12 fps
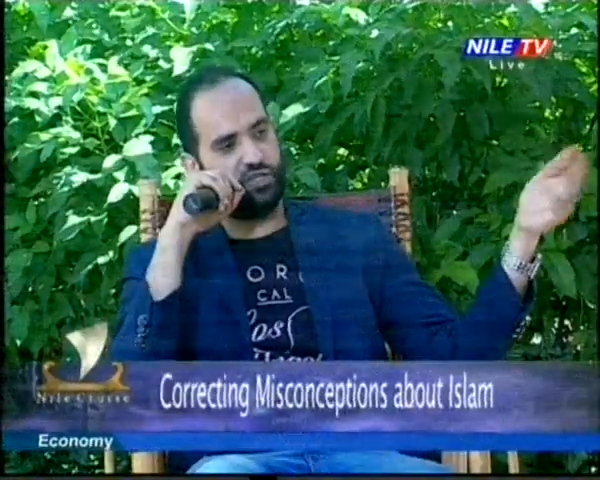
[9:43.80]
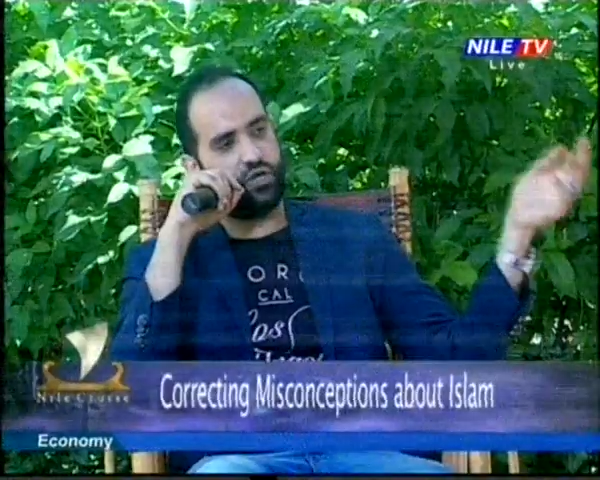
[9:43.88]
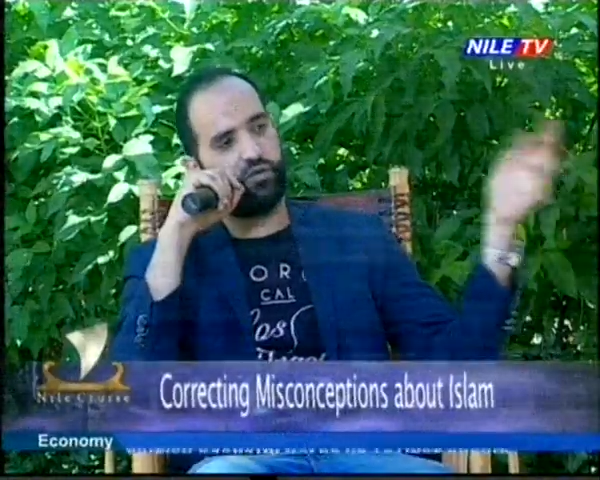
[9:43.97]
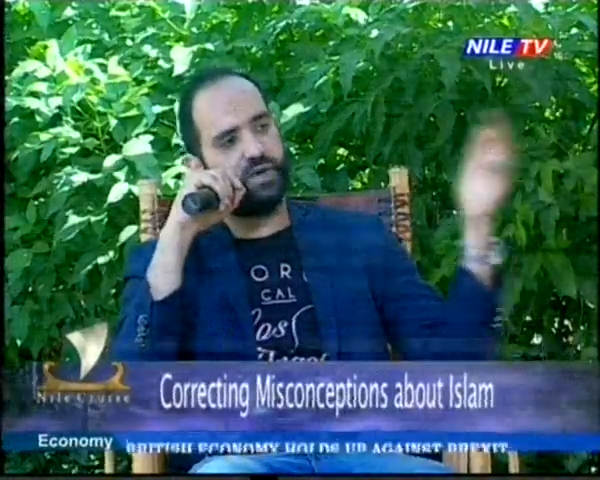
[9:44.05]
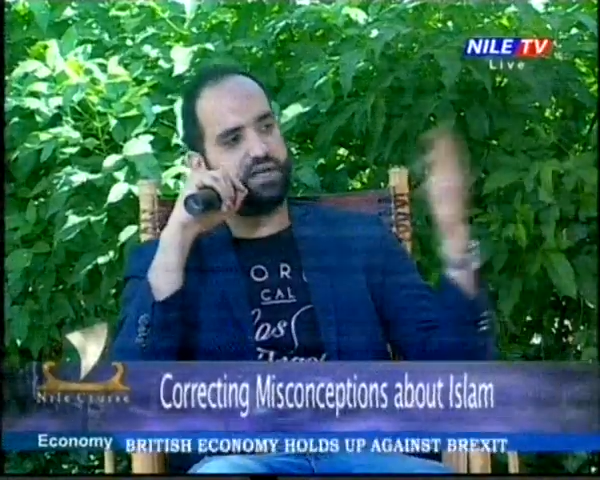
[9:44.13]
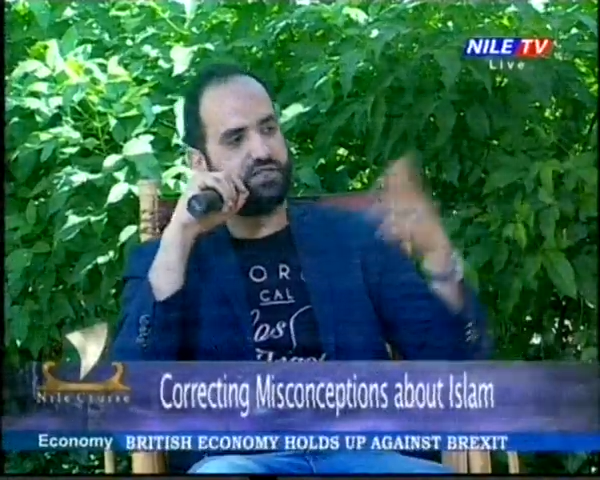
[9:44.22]
to
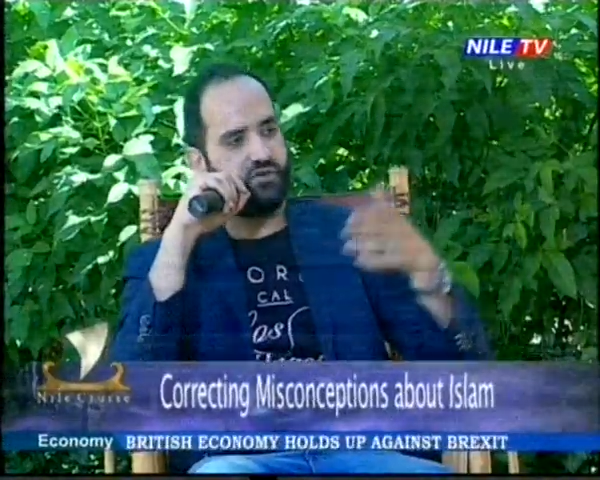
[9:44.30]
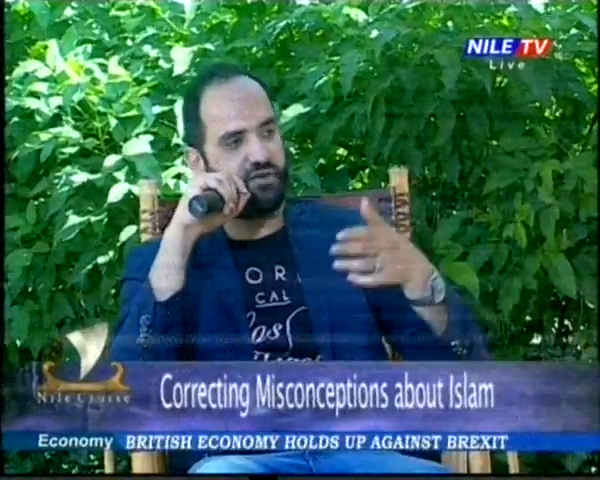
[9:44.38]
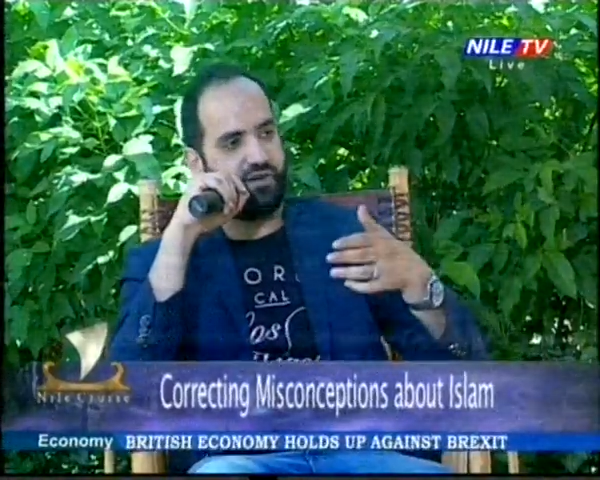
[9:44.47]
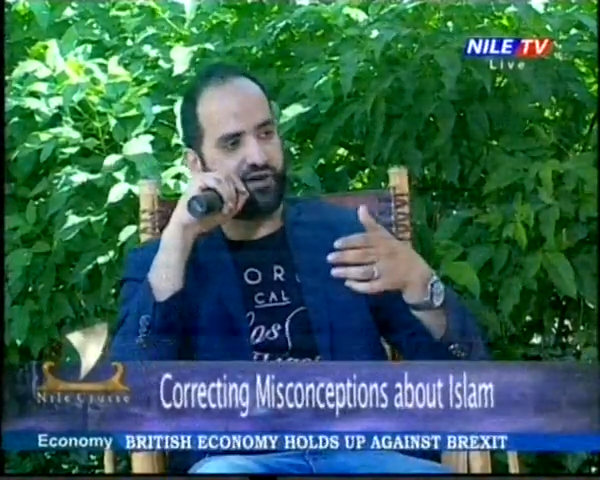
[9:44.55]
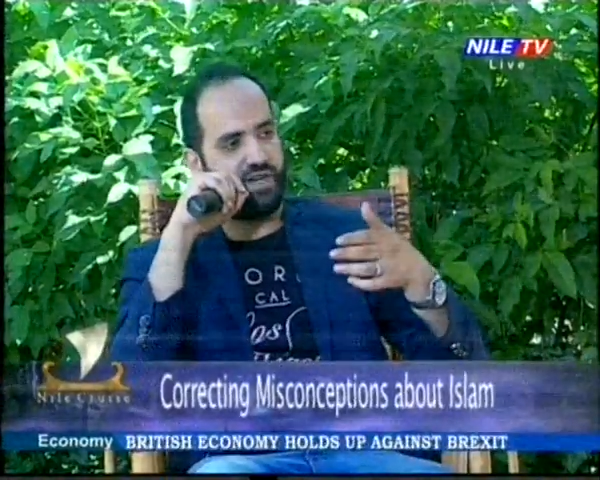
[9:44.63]
go back to their